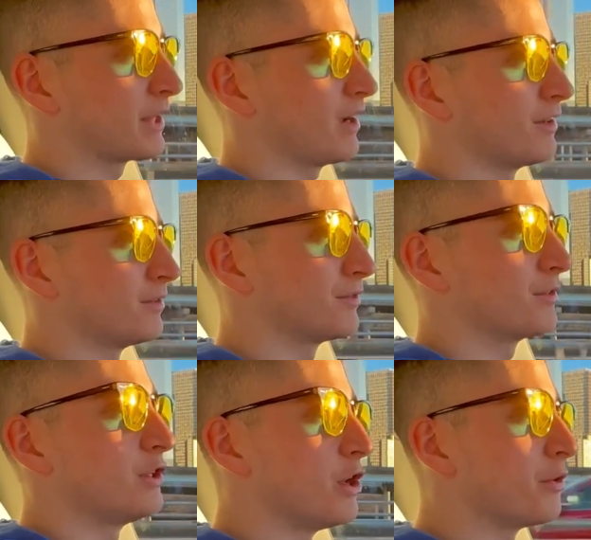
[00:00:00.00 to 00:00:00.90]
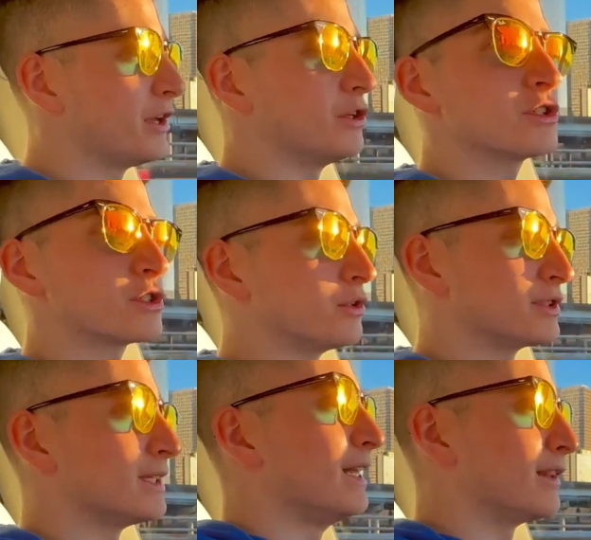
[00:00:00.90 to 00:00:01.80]
kind of know that you're still
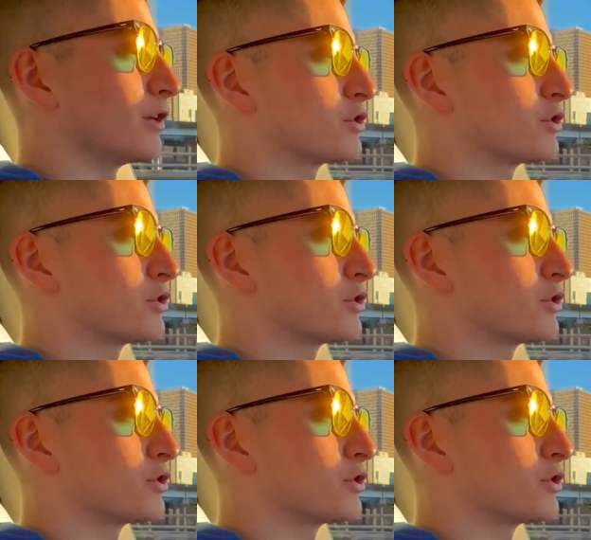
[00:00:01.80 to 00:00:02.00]
sitting there.